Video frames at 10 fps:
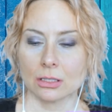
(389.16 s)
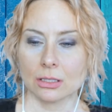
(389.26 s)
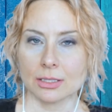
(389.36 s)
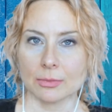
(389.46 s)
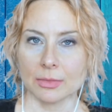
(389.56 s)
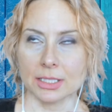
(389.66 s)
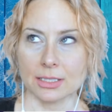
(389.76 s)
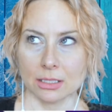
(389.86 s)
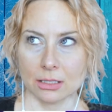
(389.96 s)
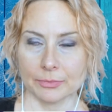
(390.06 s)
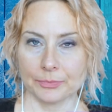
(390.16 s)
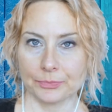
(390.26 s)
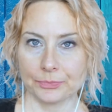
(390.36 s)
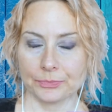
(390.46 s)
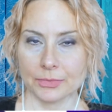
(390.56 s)
because I'm listening
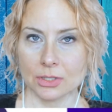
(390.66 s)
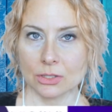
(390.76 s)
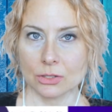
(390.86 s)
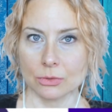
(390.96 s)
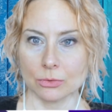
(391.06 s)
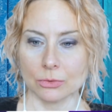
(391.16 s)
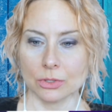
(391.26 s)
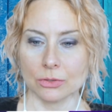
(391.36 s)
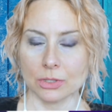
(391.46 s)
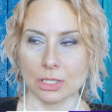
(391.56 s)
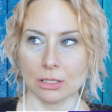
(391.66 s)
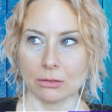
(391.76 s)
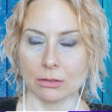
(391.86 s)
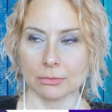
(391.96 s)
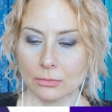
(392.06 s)
to
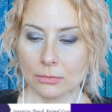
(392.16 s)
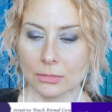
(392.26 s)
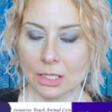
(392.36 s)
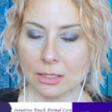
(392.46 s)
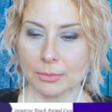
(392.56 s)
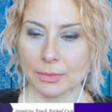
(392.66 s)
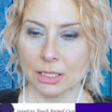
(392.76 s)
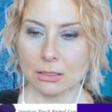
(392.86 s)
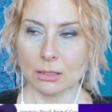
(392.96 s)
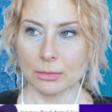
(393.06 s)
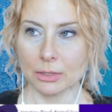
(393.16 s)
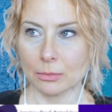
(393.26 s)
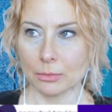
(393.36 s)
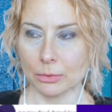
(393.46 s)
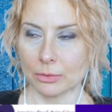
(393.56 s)
Tiger. Something's coming
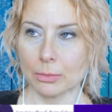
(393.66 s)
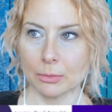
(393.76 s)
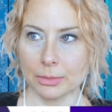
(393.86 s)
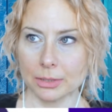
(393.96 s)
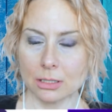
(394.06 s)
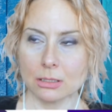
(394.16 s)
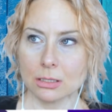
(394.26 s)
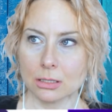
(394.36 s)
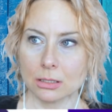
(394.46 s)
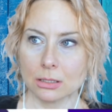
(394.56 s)
up with puppies.